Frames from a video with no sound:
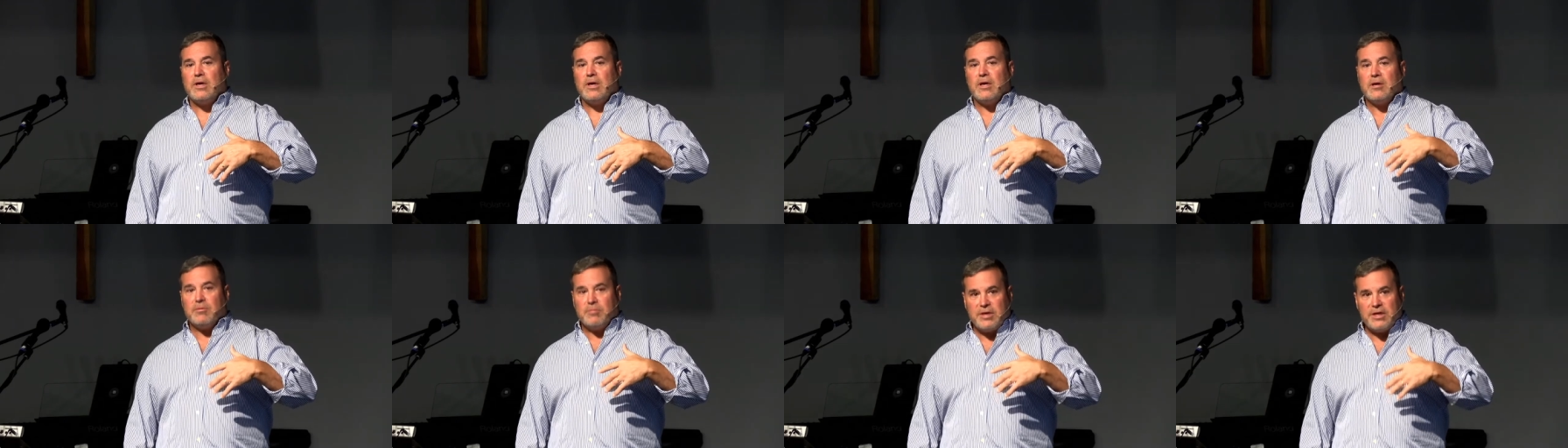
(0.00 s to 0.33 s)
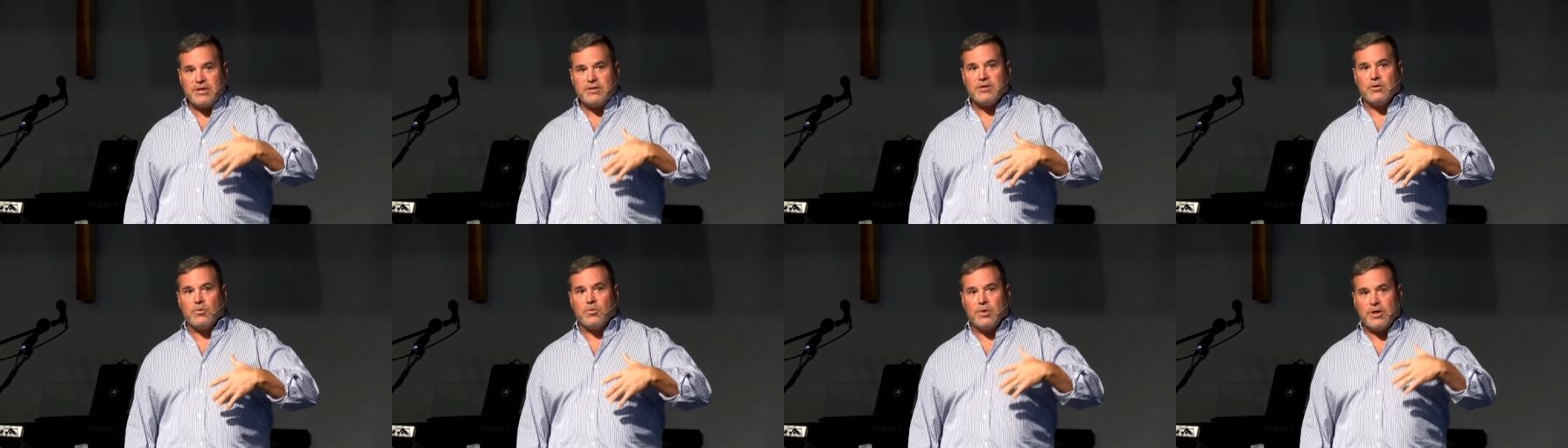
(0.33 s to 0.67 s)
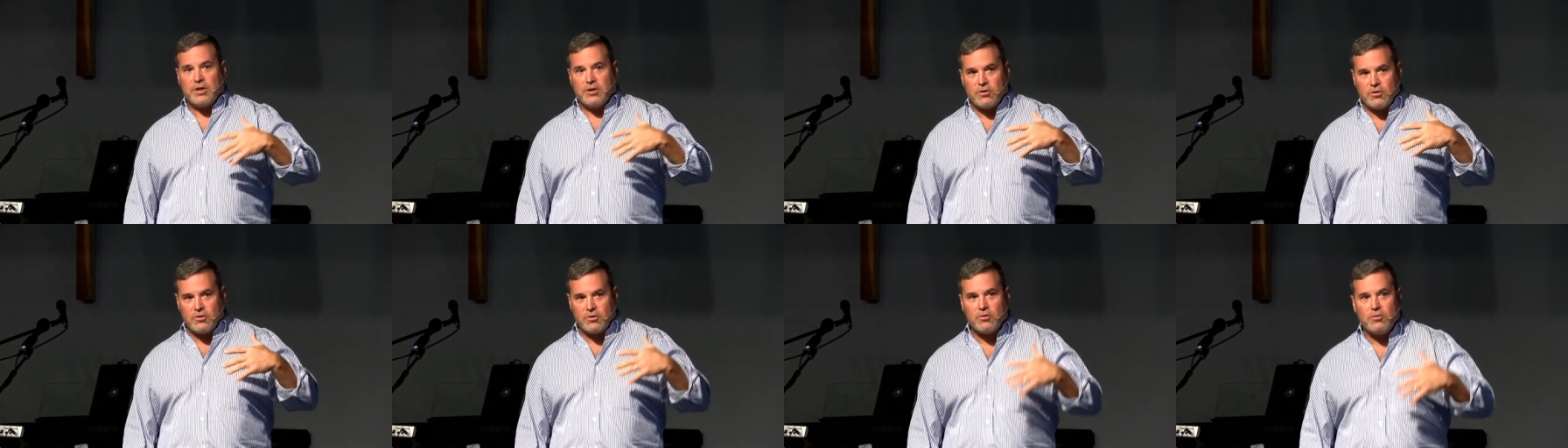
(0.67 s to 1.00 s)
It means that we
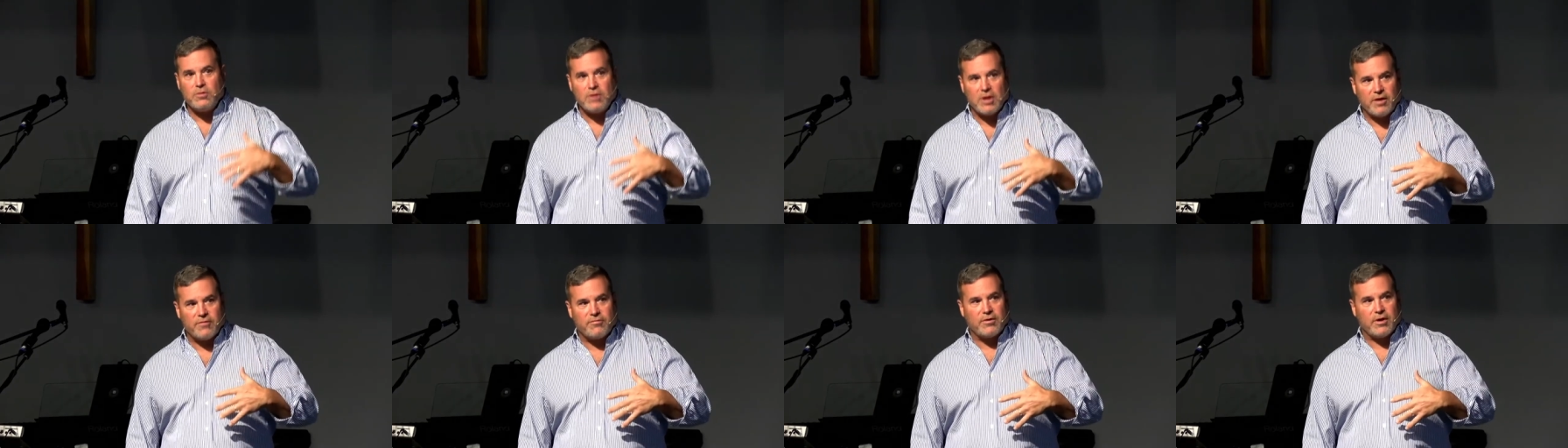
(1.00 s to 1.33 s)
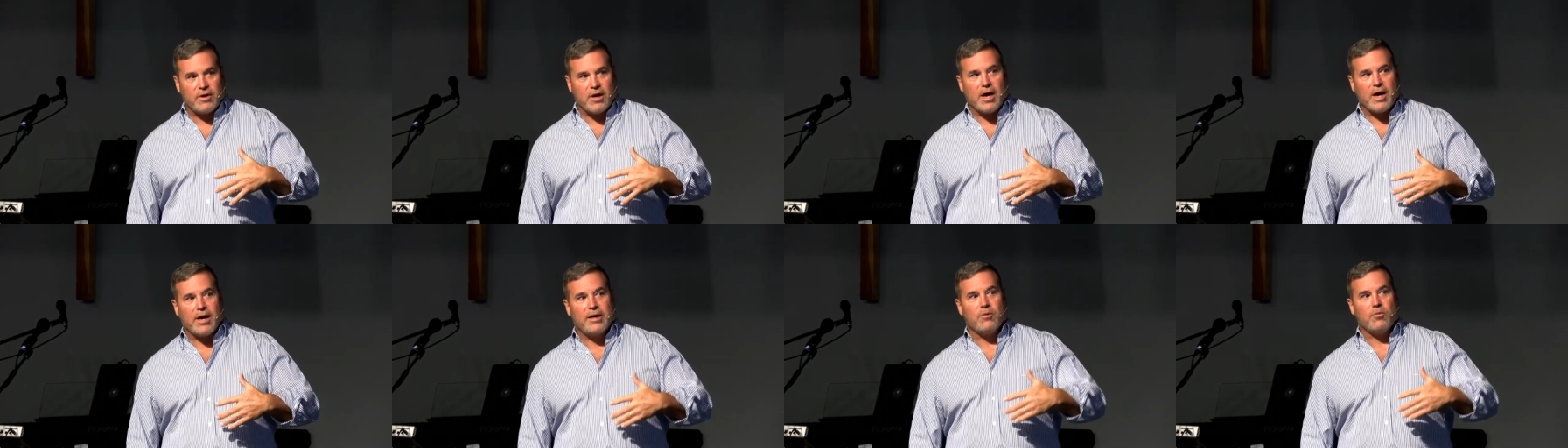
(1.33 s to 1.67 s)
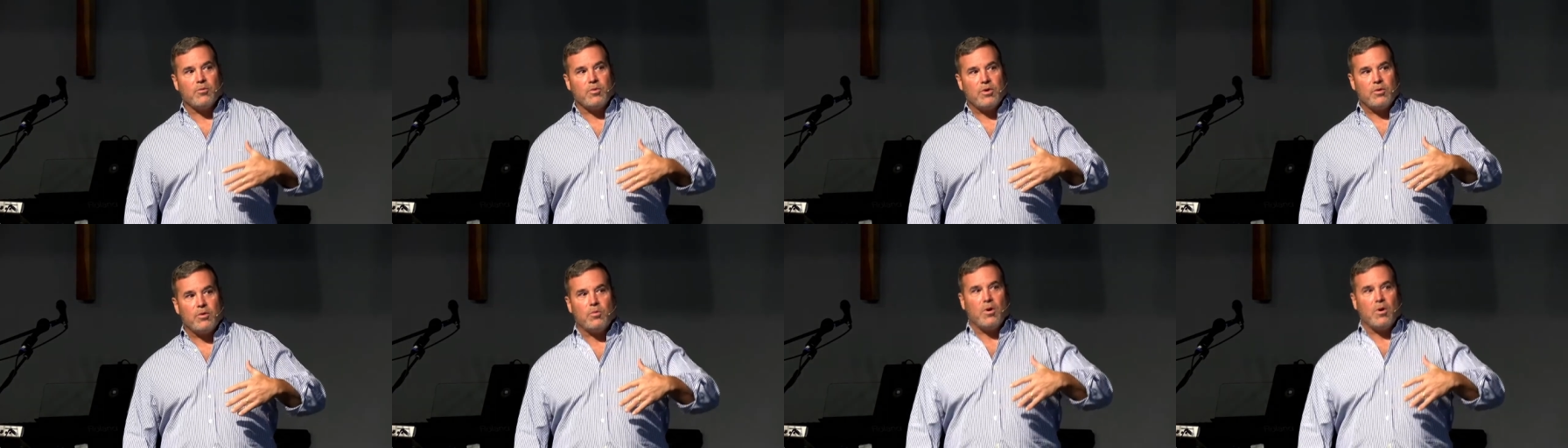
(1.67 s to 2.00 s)
do love God and
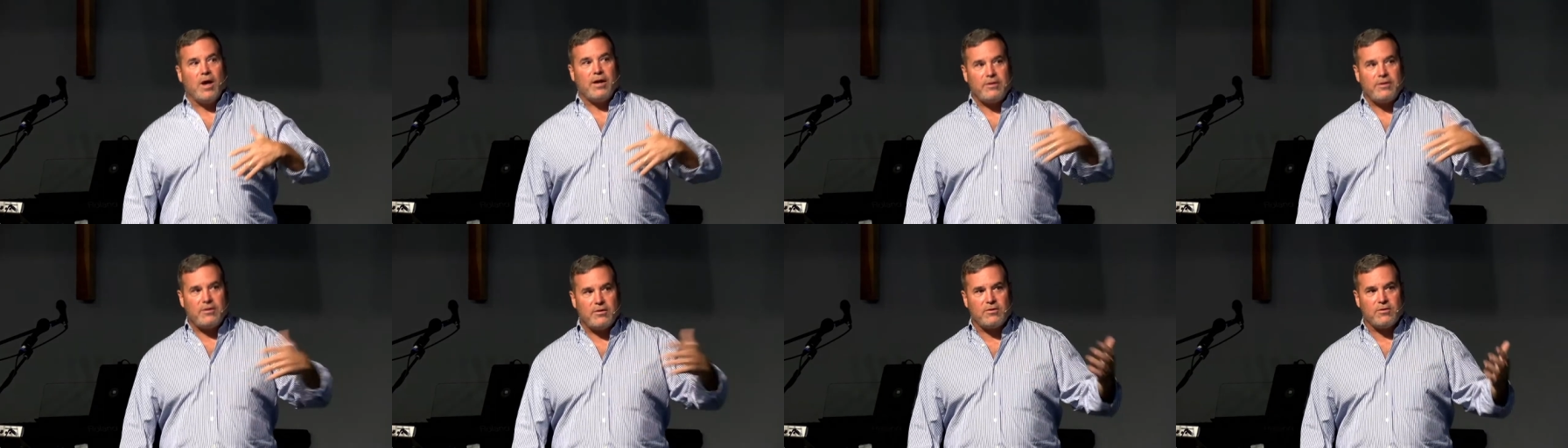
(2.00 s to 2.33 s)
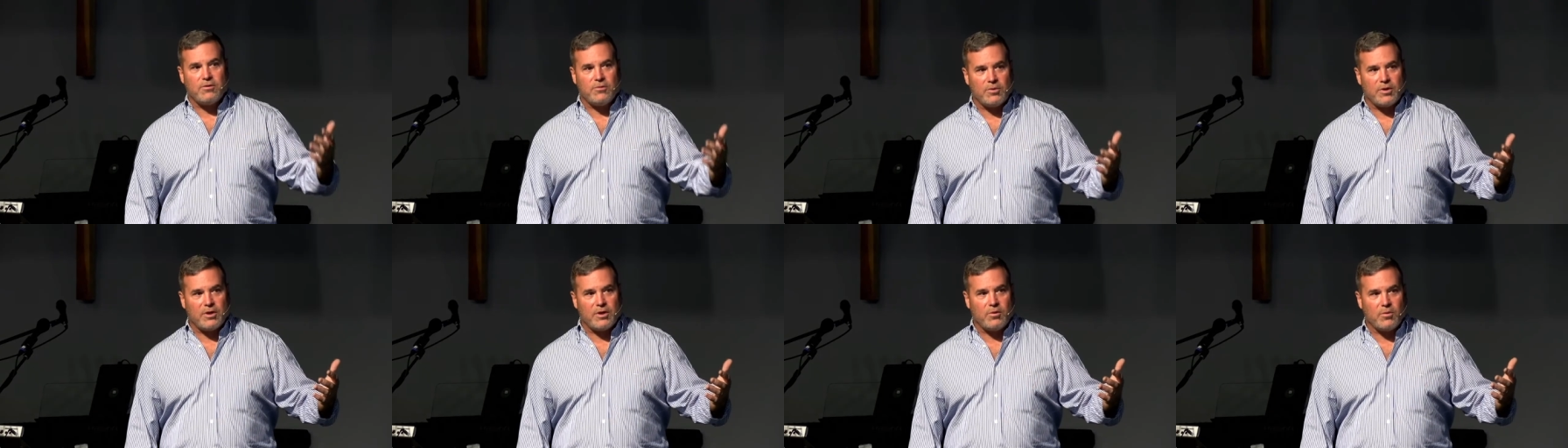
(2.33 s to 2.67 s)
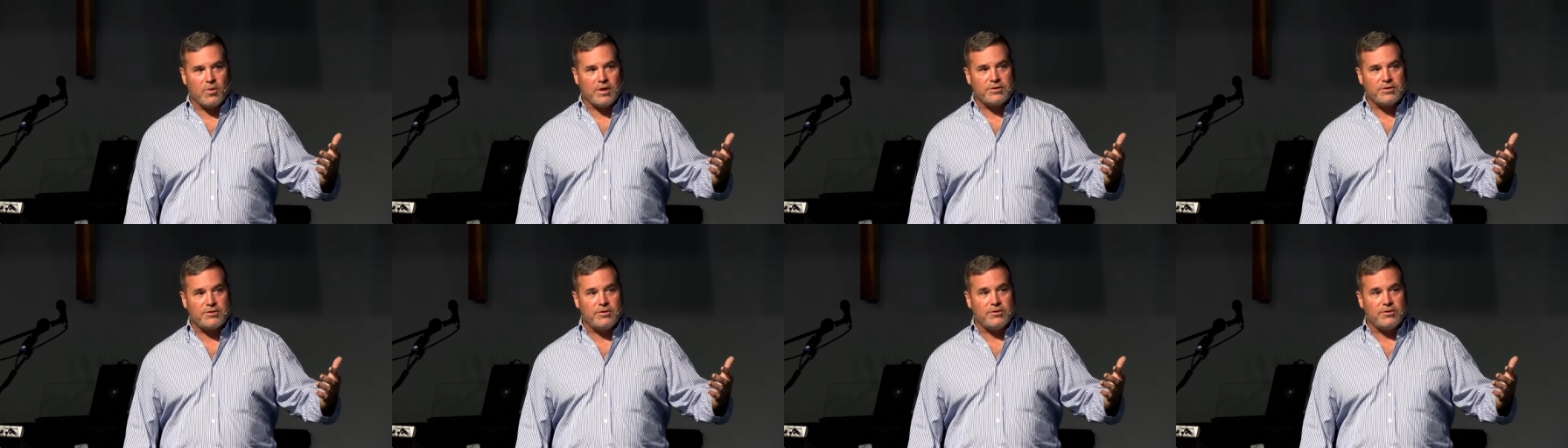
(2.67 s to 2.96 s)
we want to do what He wants